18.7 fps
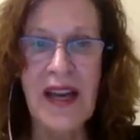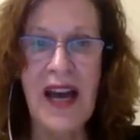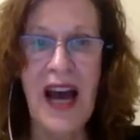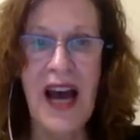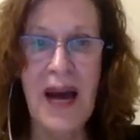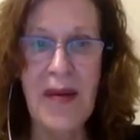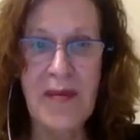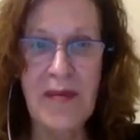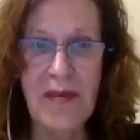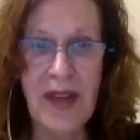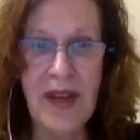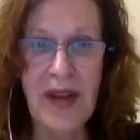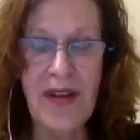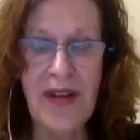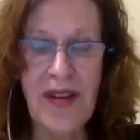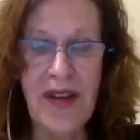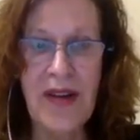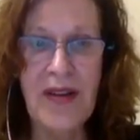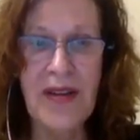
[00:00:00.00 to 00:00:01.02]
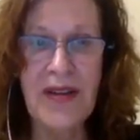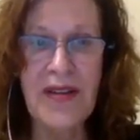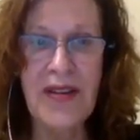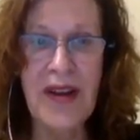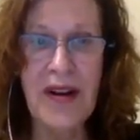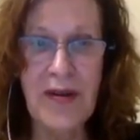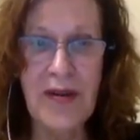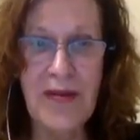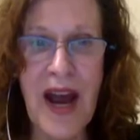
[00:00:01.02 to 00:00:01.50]
Um, you know, there are
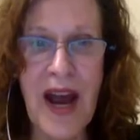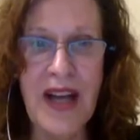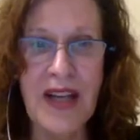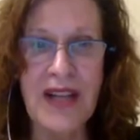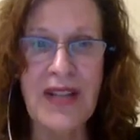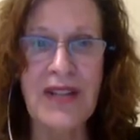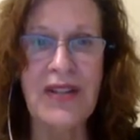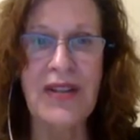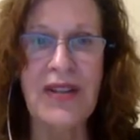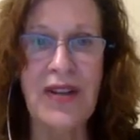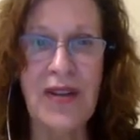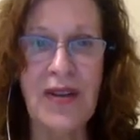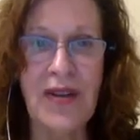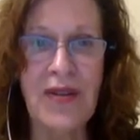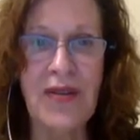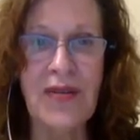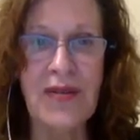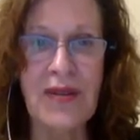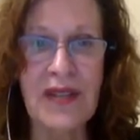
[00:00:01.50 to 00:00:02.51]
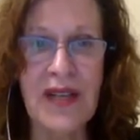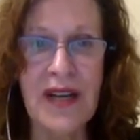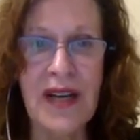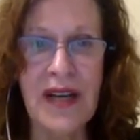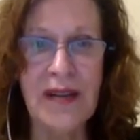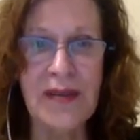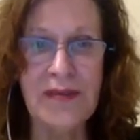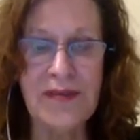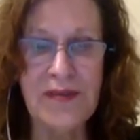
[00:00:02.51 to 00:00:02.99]
there are ration queues.
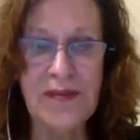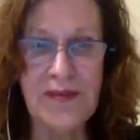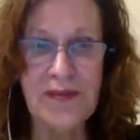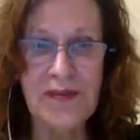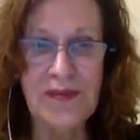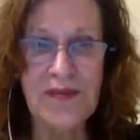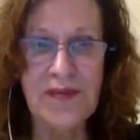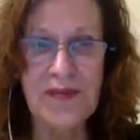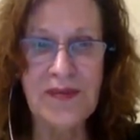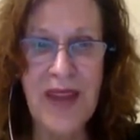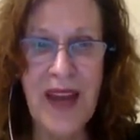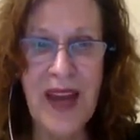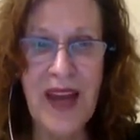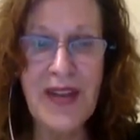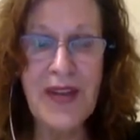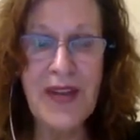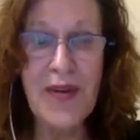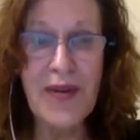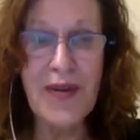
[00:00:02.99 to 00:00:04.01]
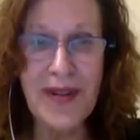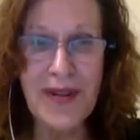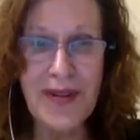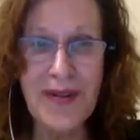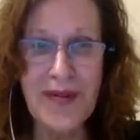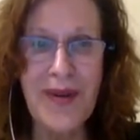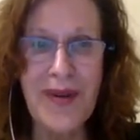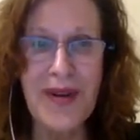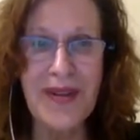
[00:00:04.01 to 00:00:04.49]
Um, I talked
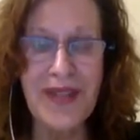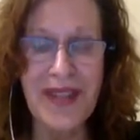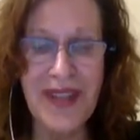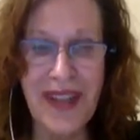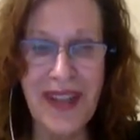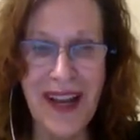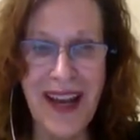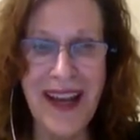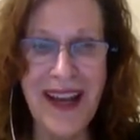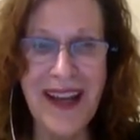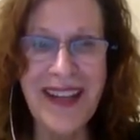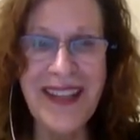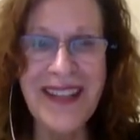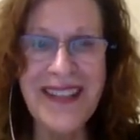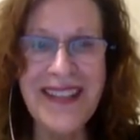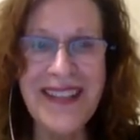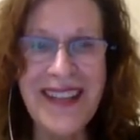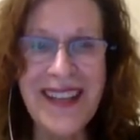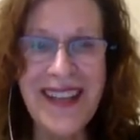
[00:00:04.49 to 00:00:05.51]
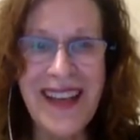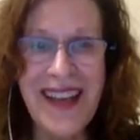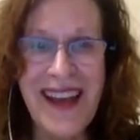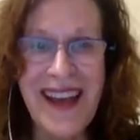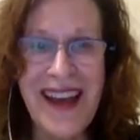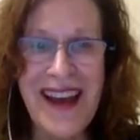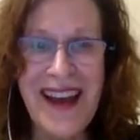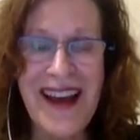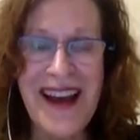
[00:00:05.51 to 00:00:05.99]
to most of the ladies.
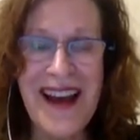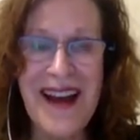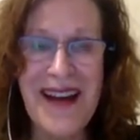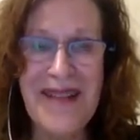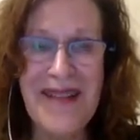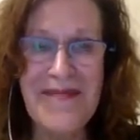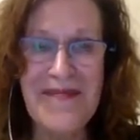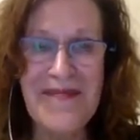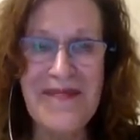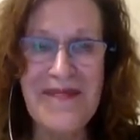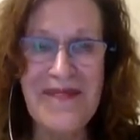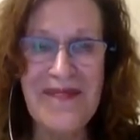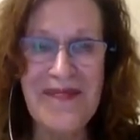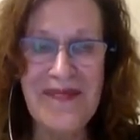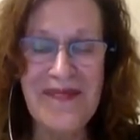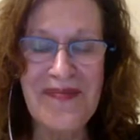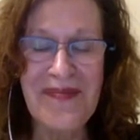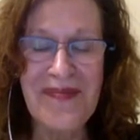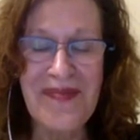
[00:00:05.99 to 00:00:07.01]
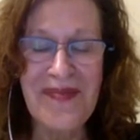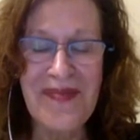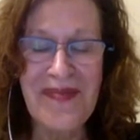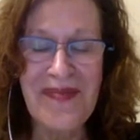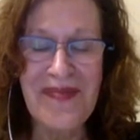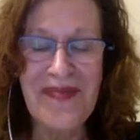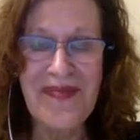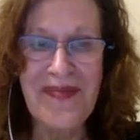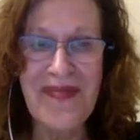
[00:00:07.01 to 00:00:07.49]
Um,
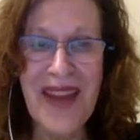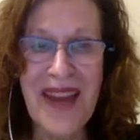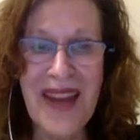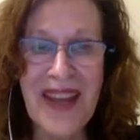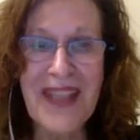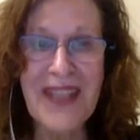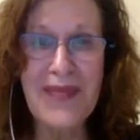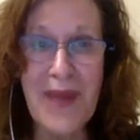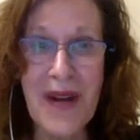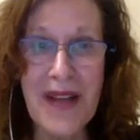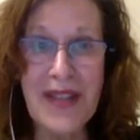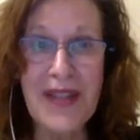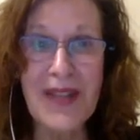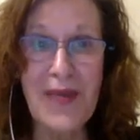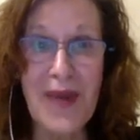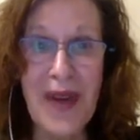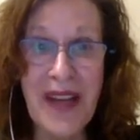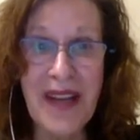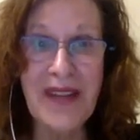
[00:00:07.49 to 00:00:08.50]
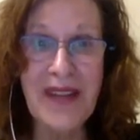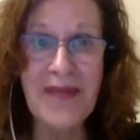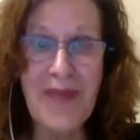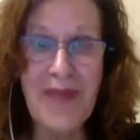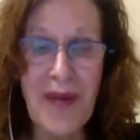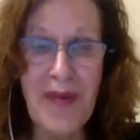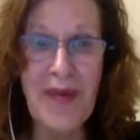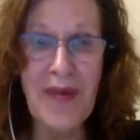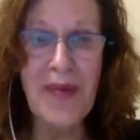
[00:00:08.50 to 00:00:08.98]
at least once a week,
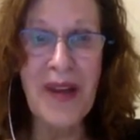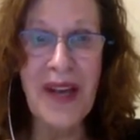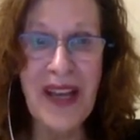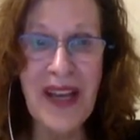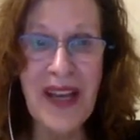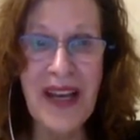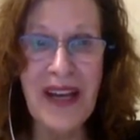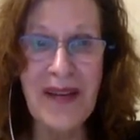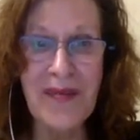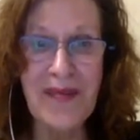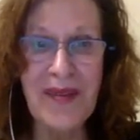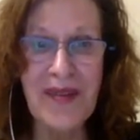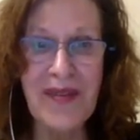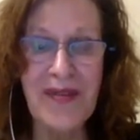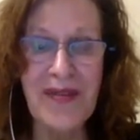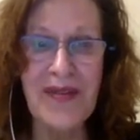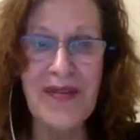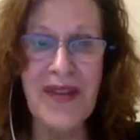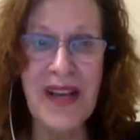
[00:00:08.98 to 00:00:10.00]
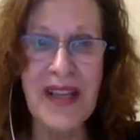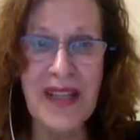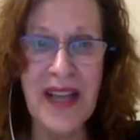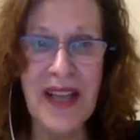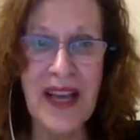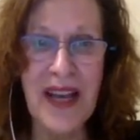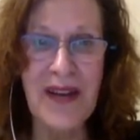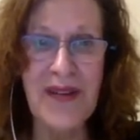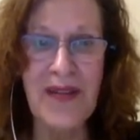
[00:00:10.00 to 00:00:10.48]
probably um, through a
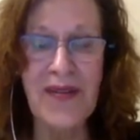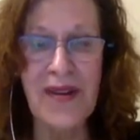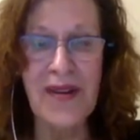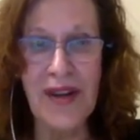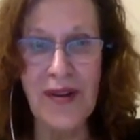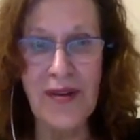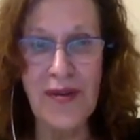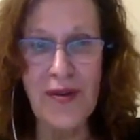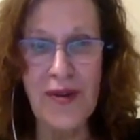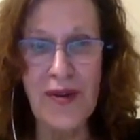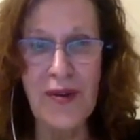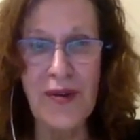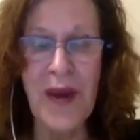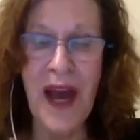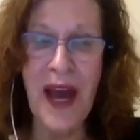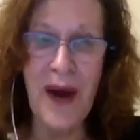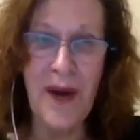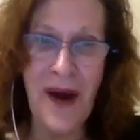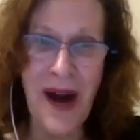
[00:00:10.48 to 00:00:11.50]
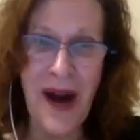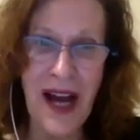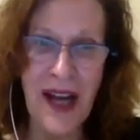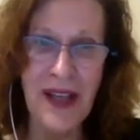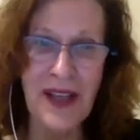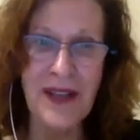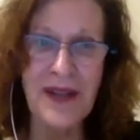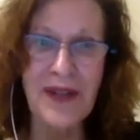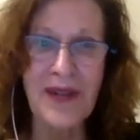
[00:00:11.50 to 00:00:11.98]
translator or in a group. How are
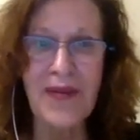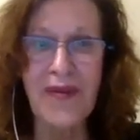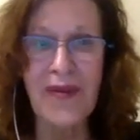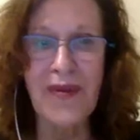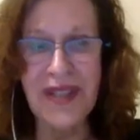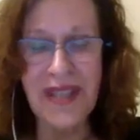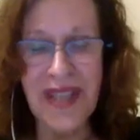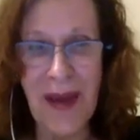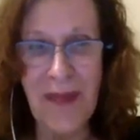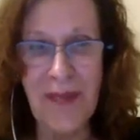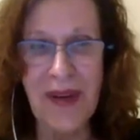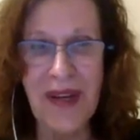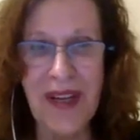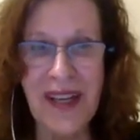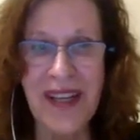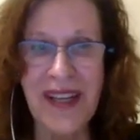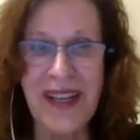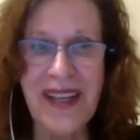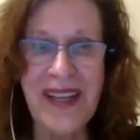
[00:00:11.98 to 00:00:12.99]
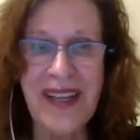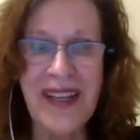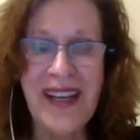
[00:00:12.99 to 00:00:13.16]
you? What's happening?